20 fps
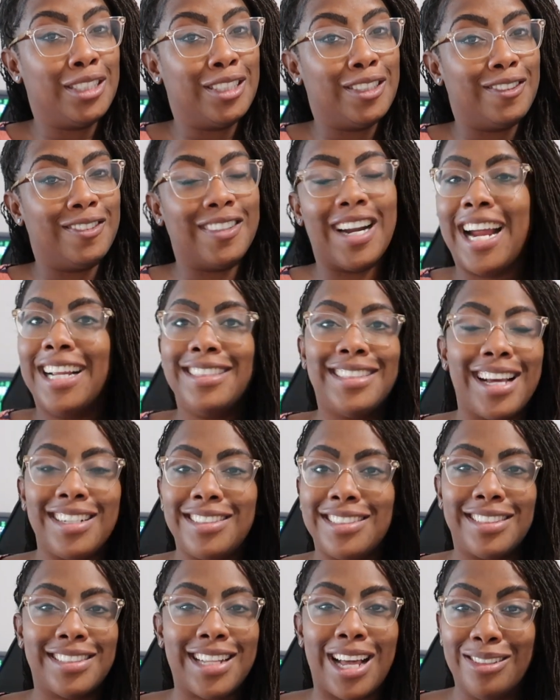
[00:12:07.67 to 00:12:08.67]
Right? That
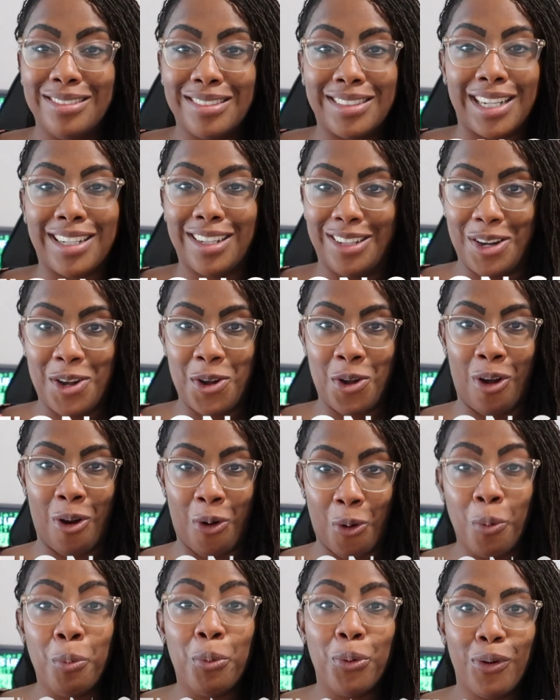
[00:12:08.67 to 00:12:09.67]
just sounds like a
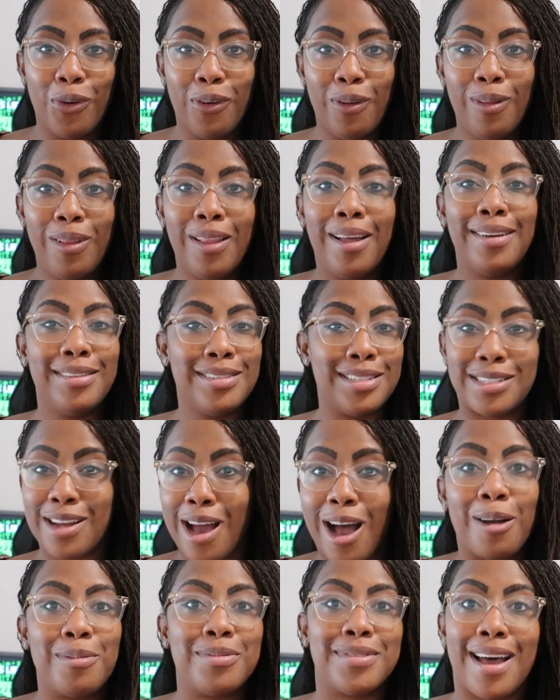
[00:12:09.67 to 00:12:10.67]
noble
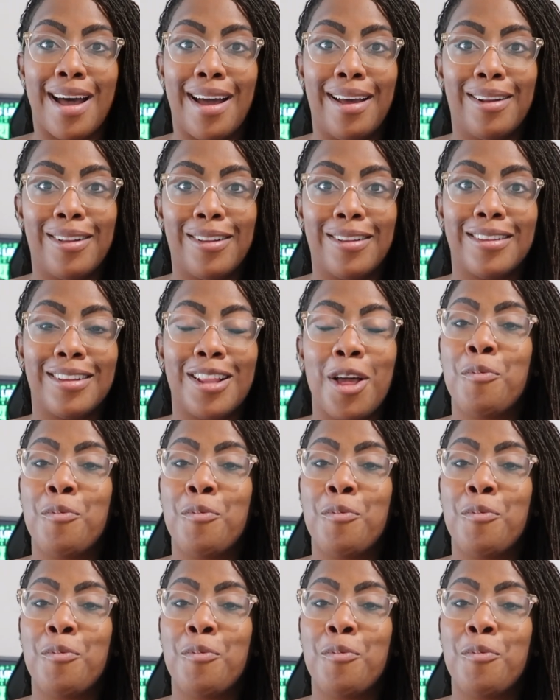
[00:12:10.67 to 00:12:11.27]
job title.